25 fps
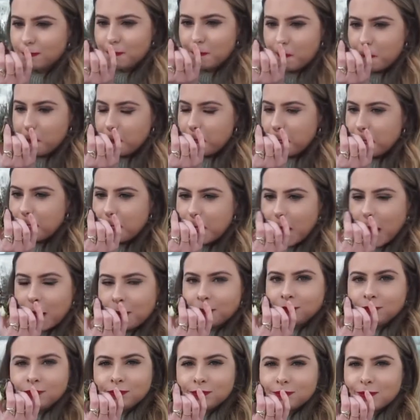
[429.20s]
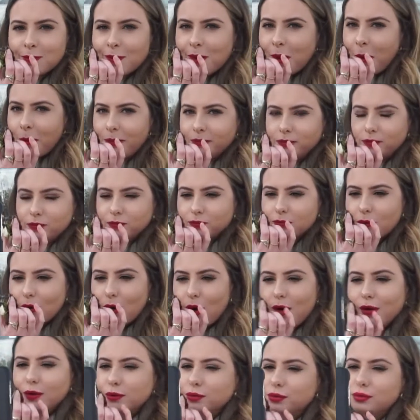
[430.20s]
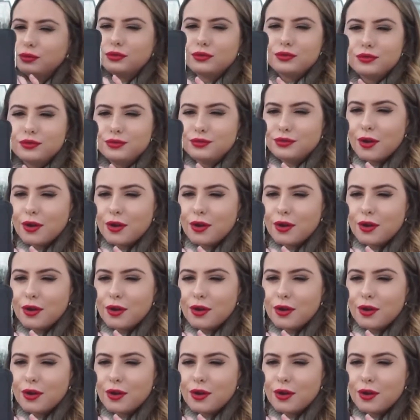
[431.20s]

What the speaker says: Aren't you glad you caught that moment on camera times two?